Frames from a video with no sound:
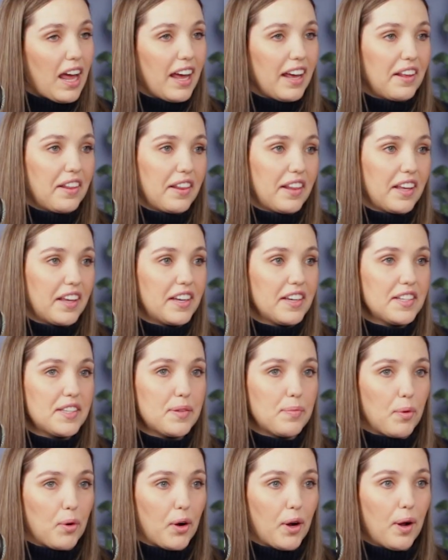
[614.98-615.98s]
I think
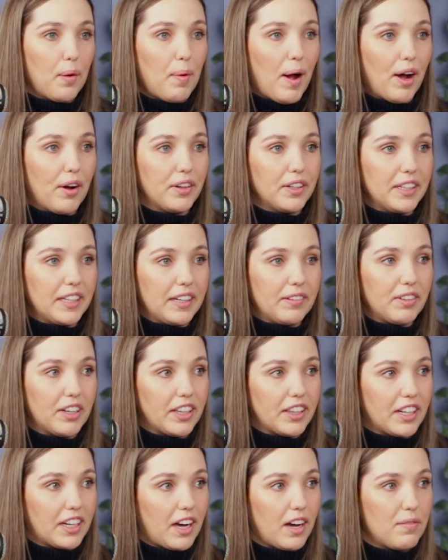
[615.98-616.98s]
it's more about
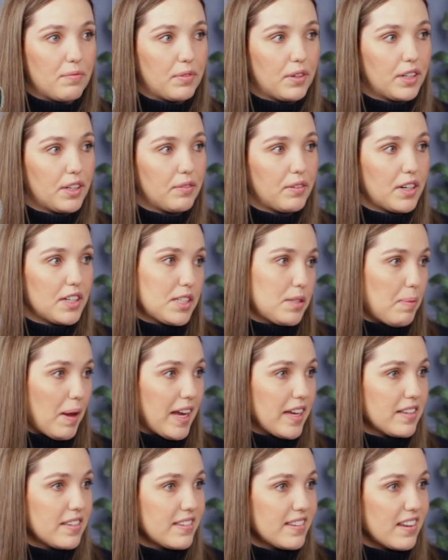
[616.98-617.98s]
leaving the comfort of our
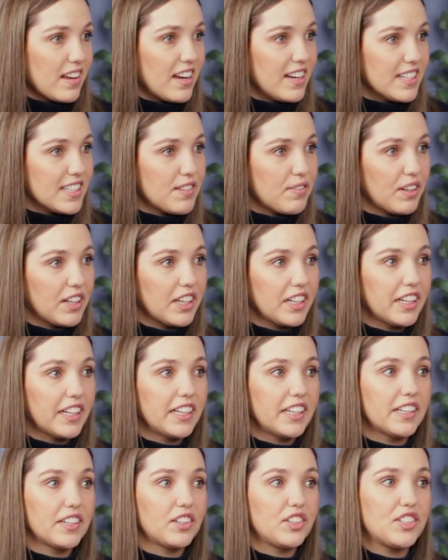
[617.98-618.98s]
space. It's feeling
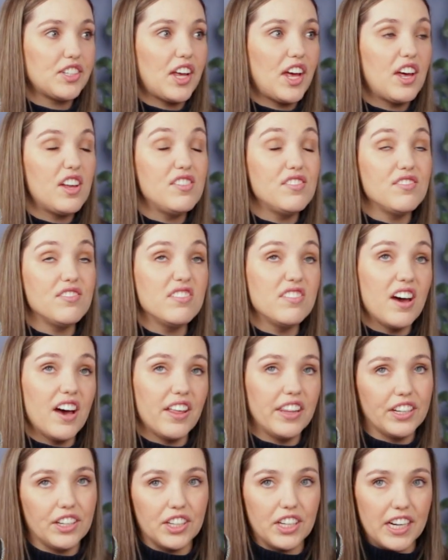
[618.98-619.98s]
like there's
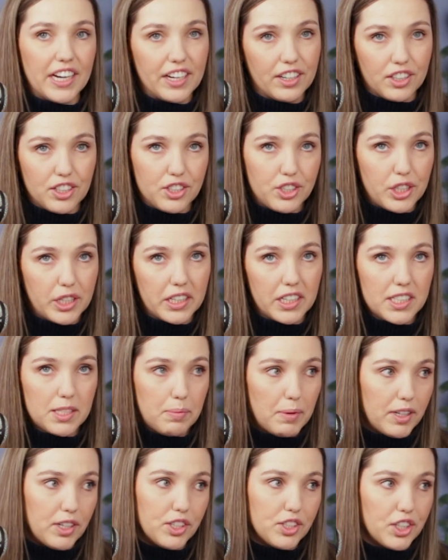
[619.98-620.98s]
another energy
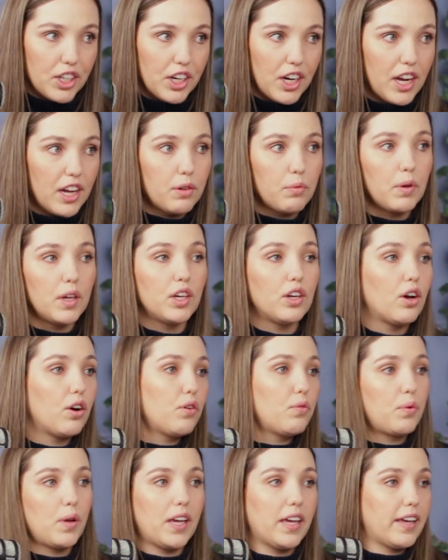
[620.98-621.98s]
expenditure. And we know
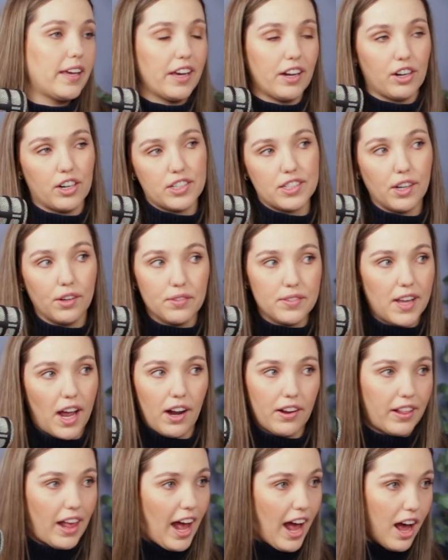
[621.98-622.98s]
if we can get ourselves
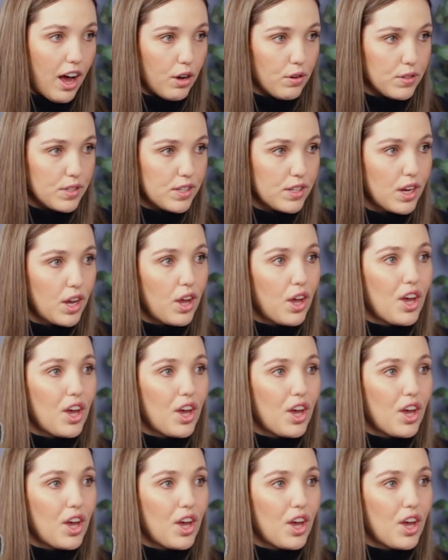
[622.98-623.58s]
out of the house,